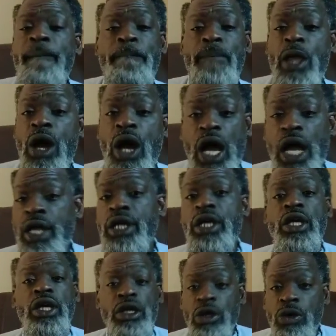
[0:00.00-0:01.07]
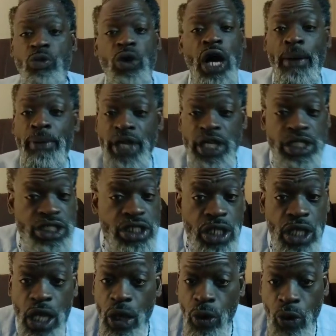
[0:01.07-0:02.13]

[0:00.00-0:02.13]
I don't think so. Well, I don't think so.